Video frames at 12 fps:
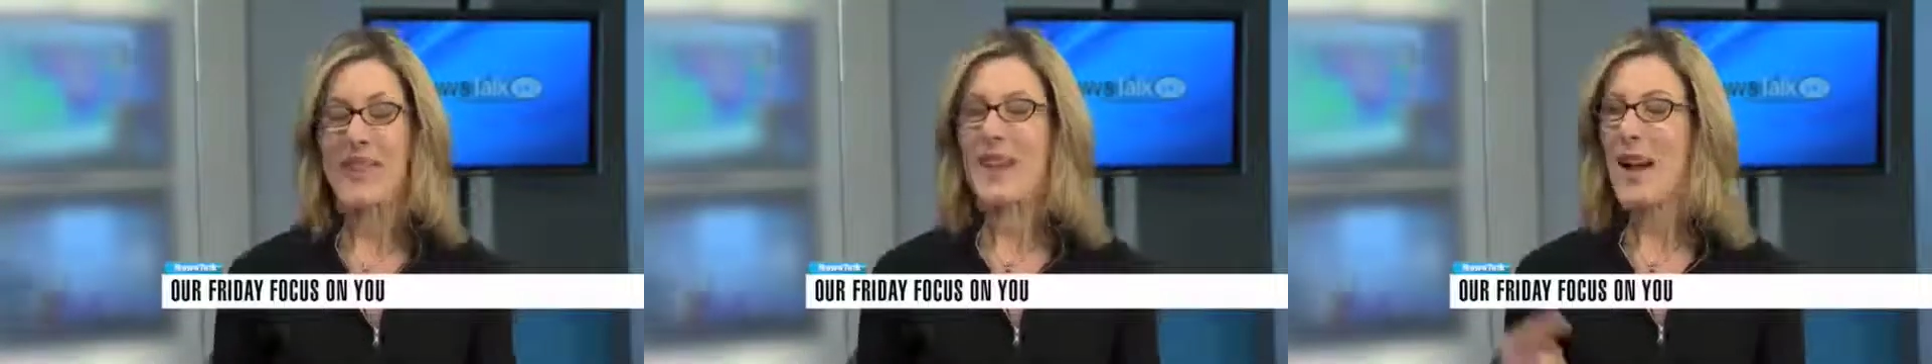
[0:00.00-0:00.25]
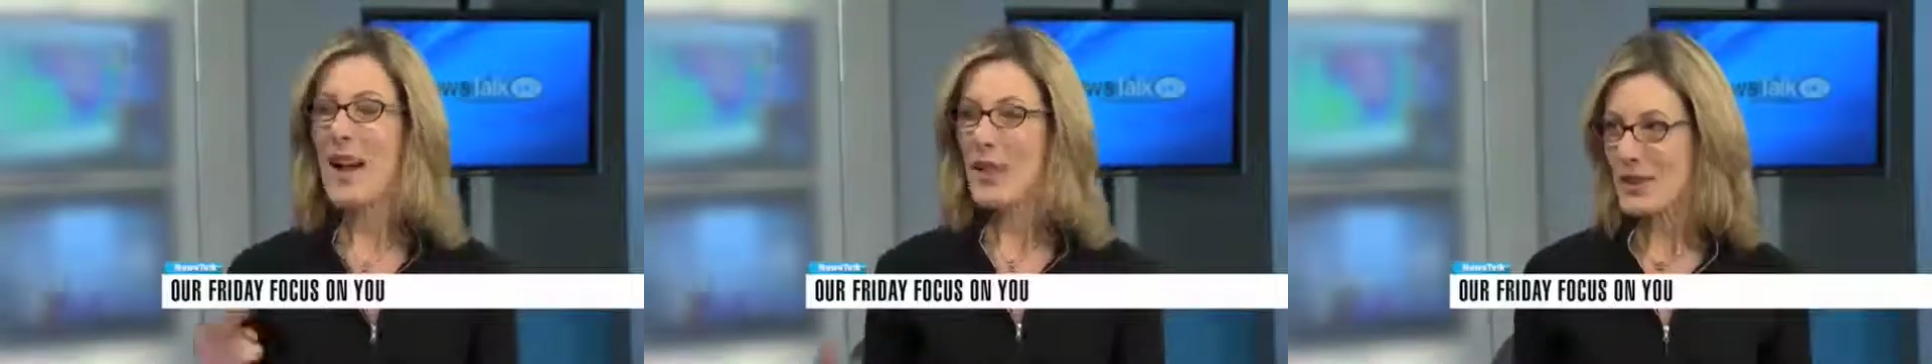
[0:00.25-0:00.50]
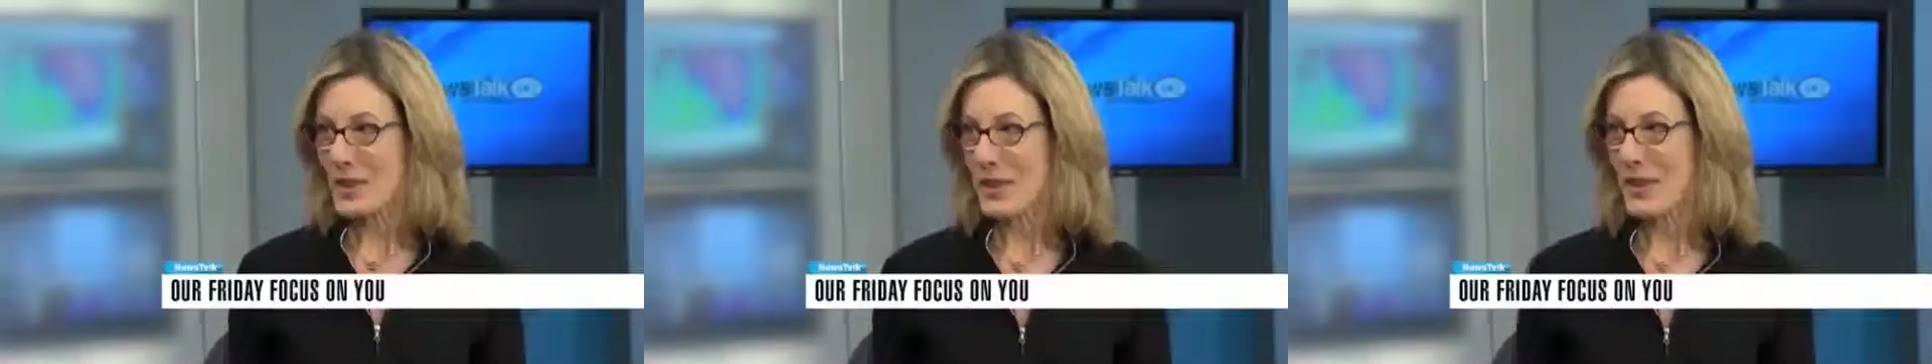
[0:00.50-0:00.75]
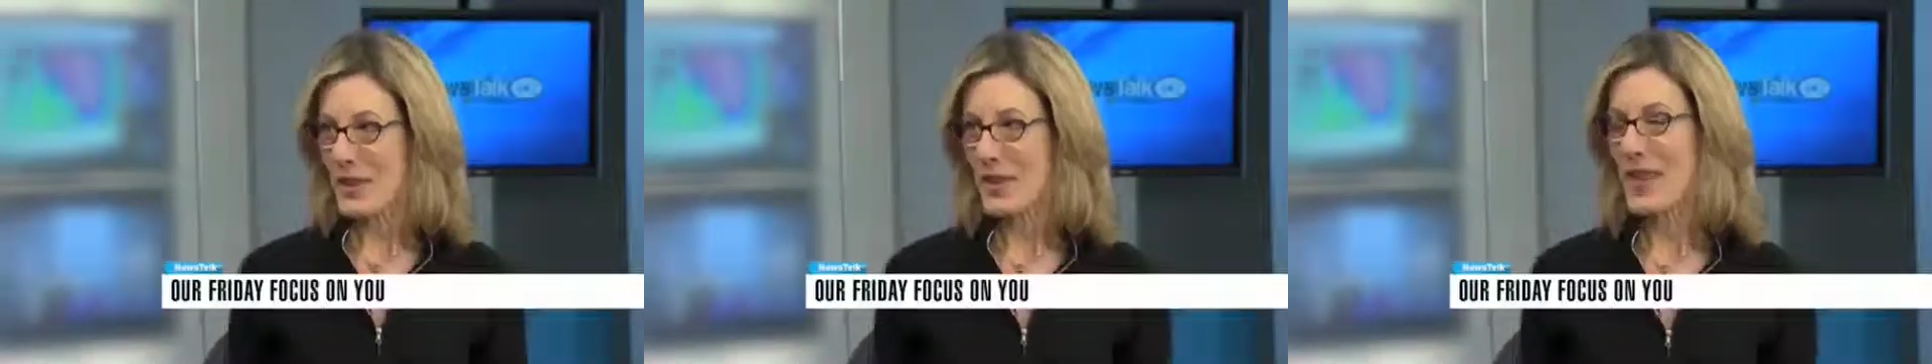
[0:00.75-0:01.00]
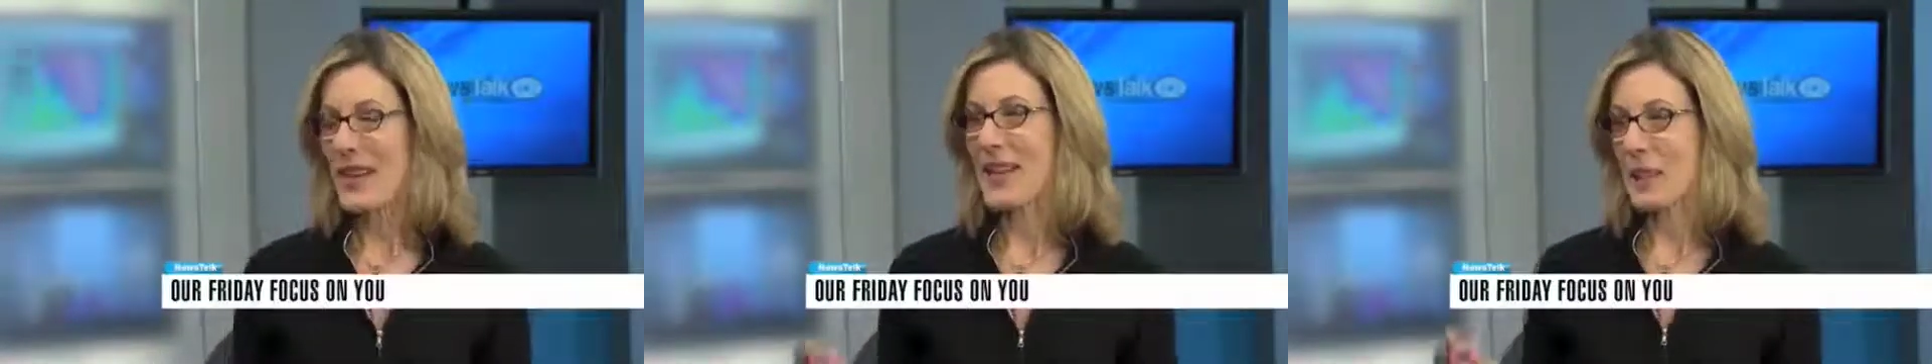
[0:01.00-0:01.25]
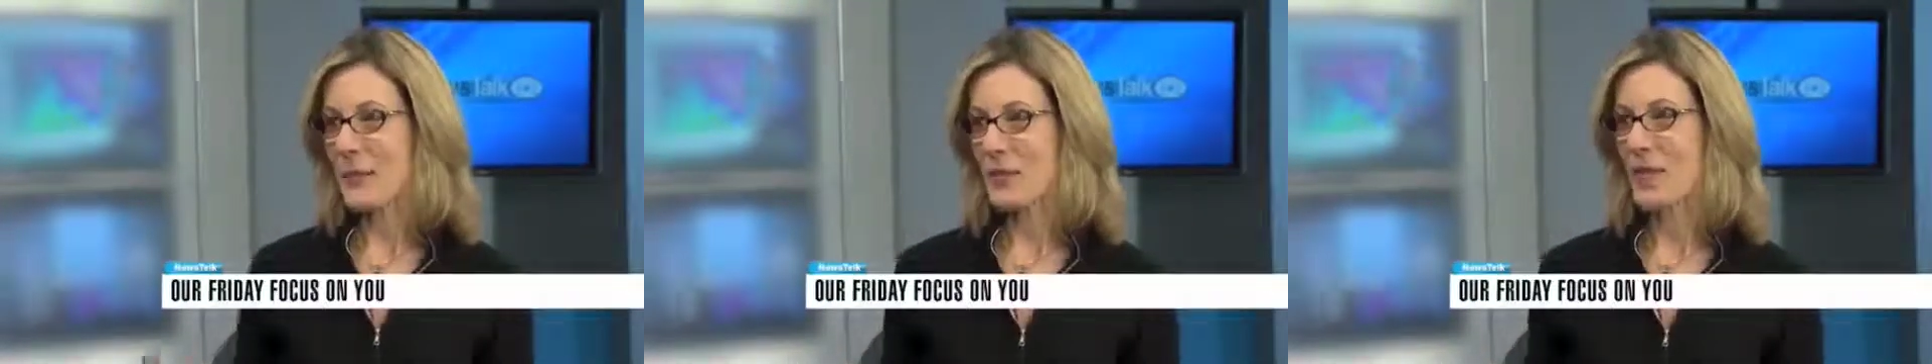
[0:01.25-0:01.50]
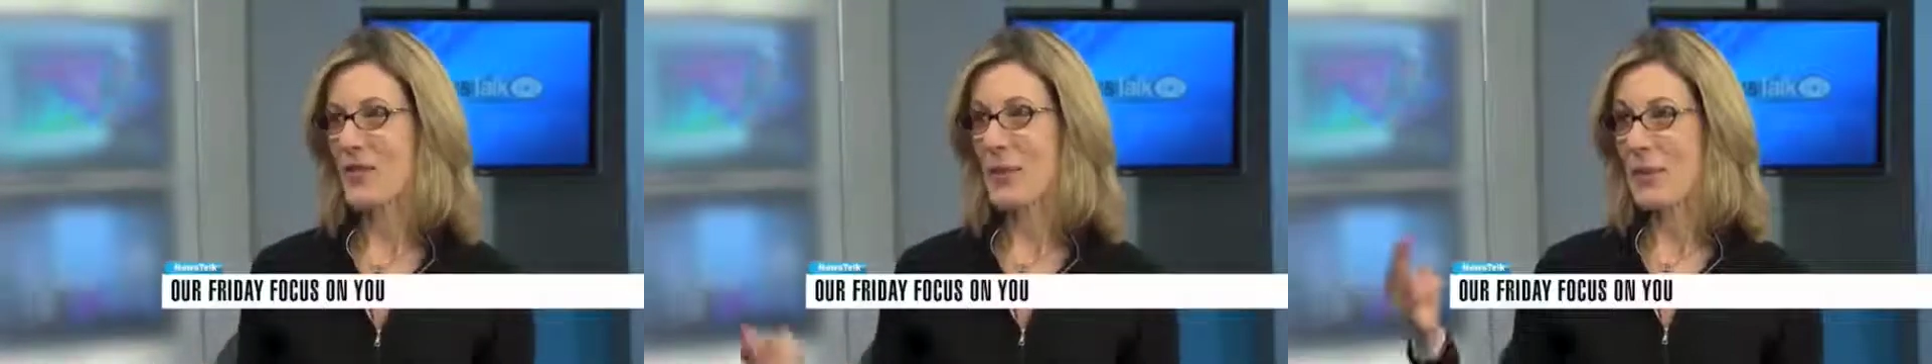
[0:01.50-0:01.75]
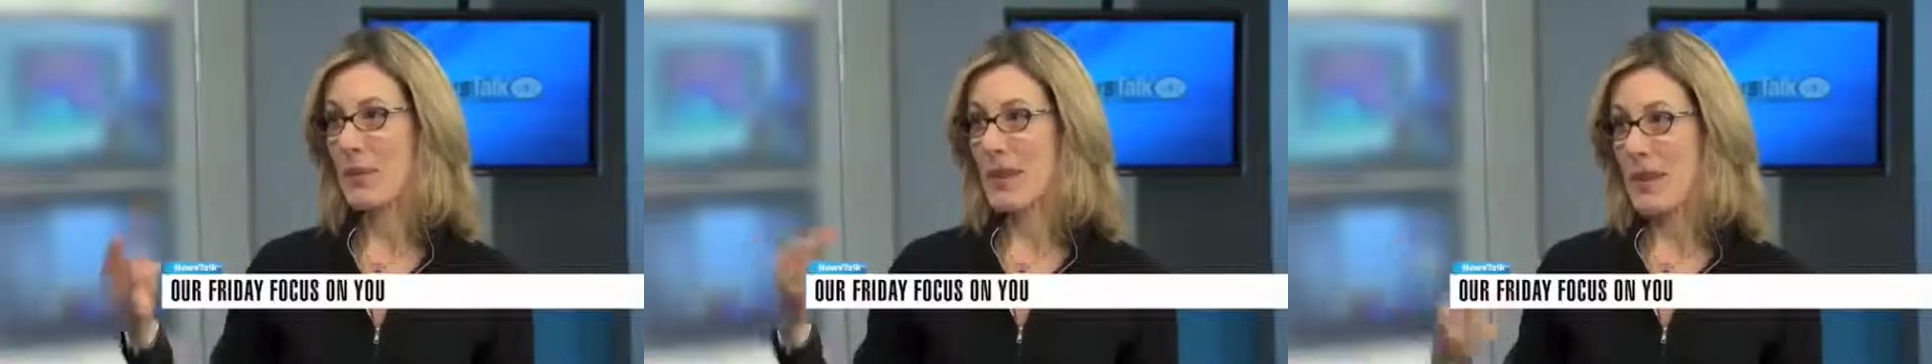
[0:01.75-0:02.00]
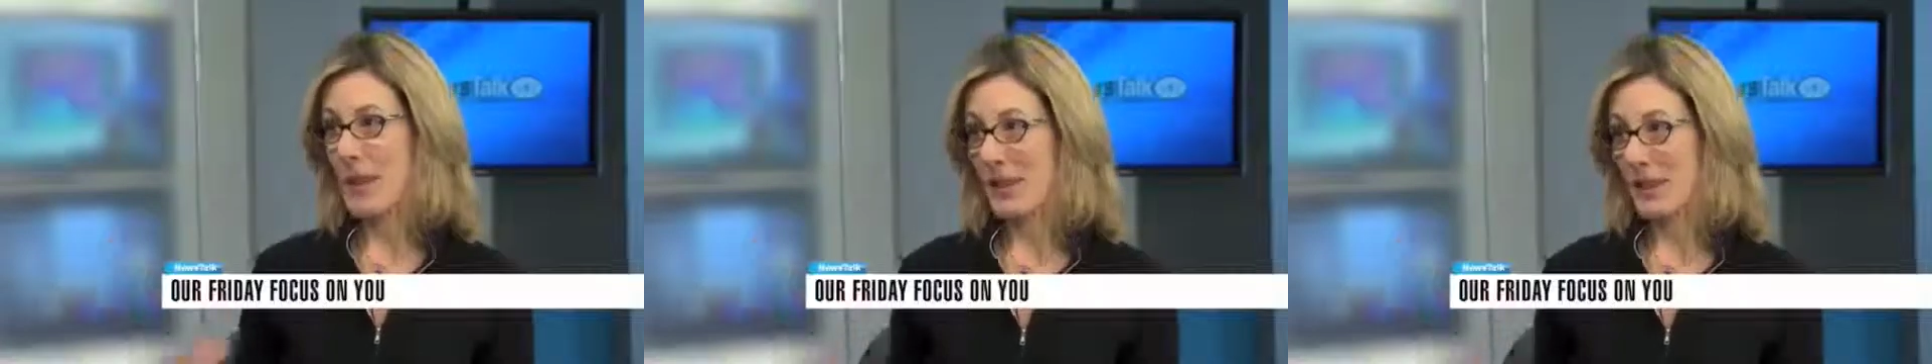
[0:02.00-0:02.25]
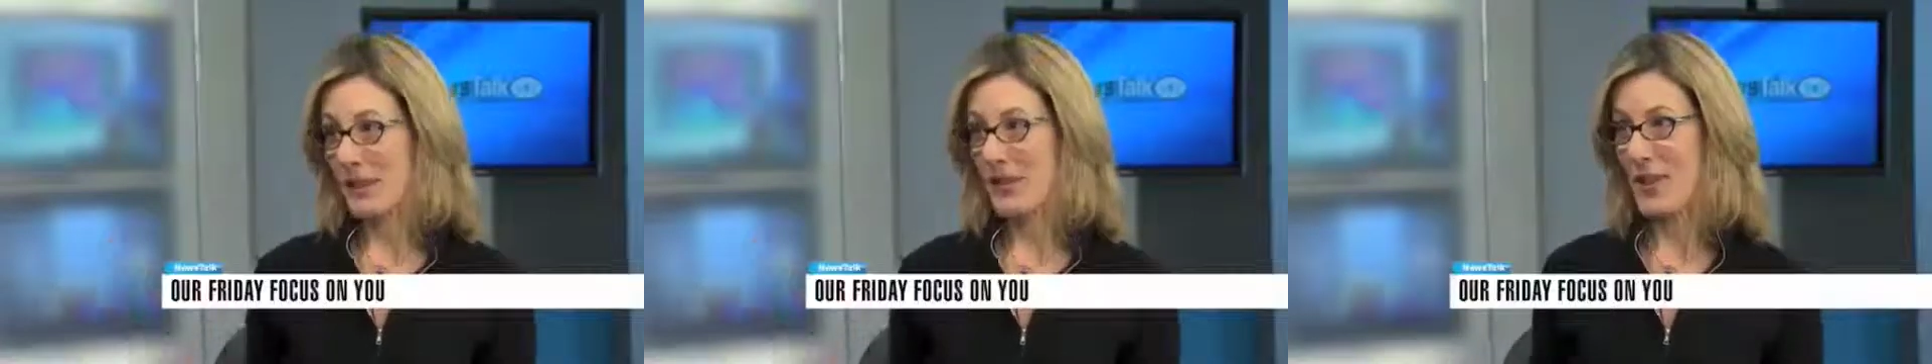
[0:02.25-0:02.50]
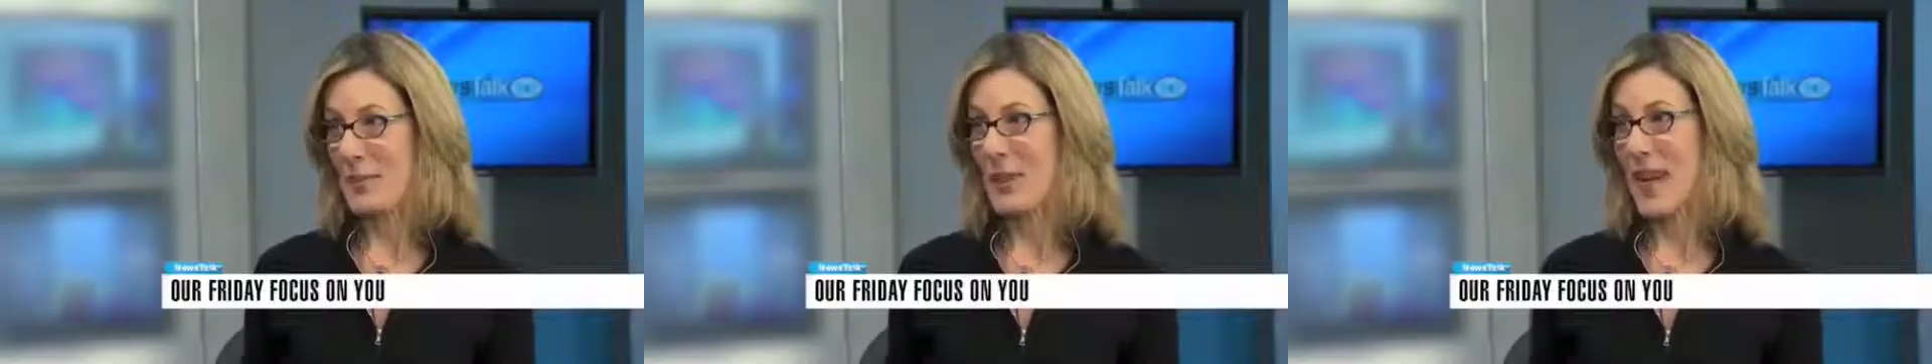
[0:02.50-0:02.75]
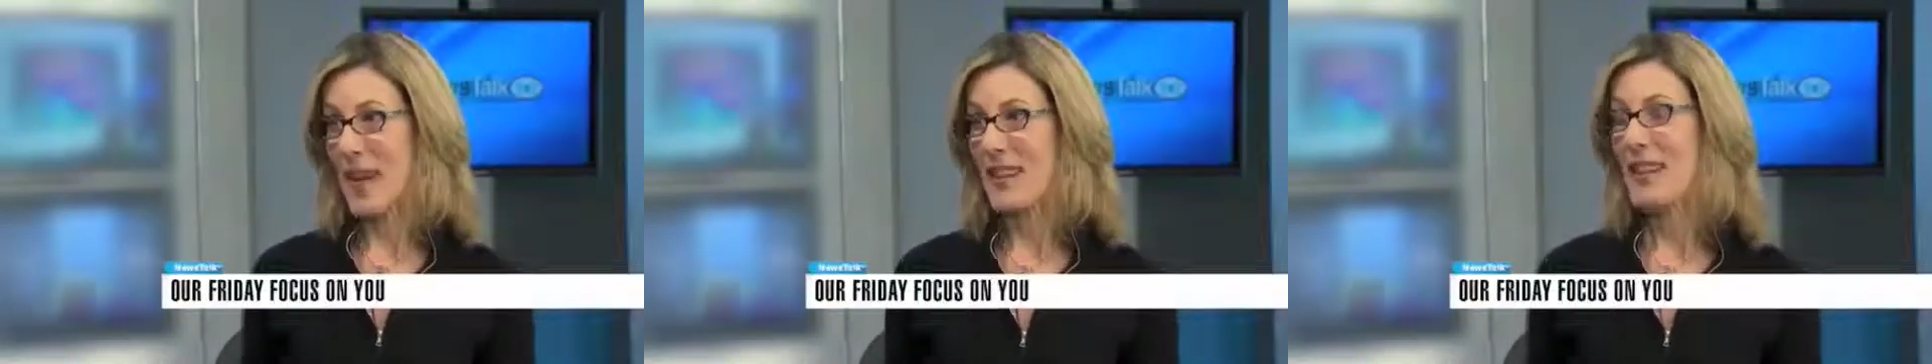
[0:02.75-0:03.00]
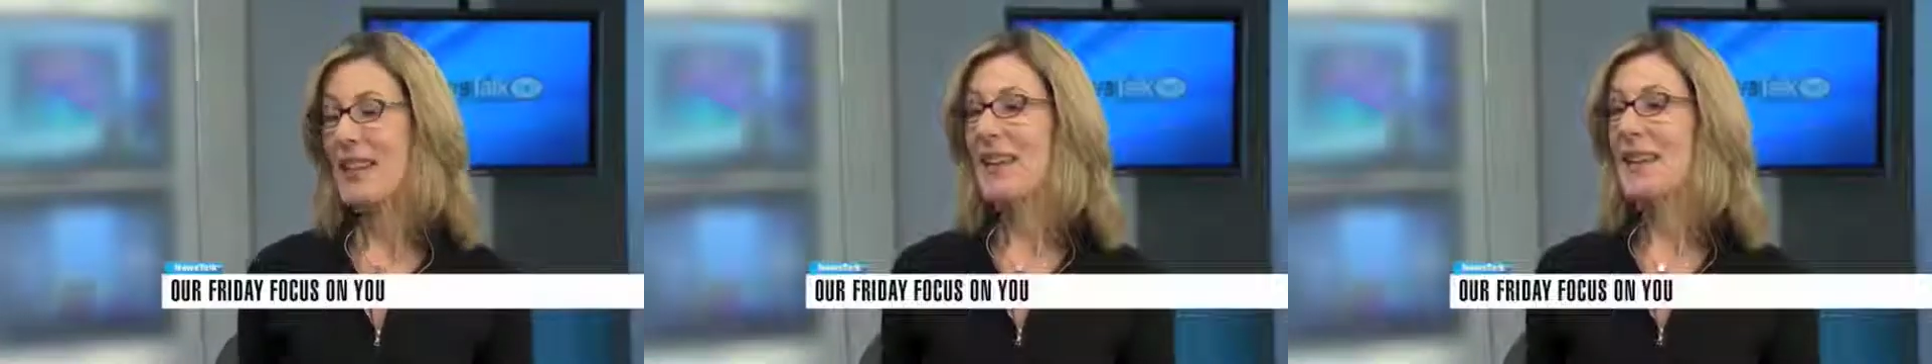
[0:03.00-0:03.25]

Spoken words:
The other trigger that keeps us from hearing feedback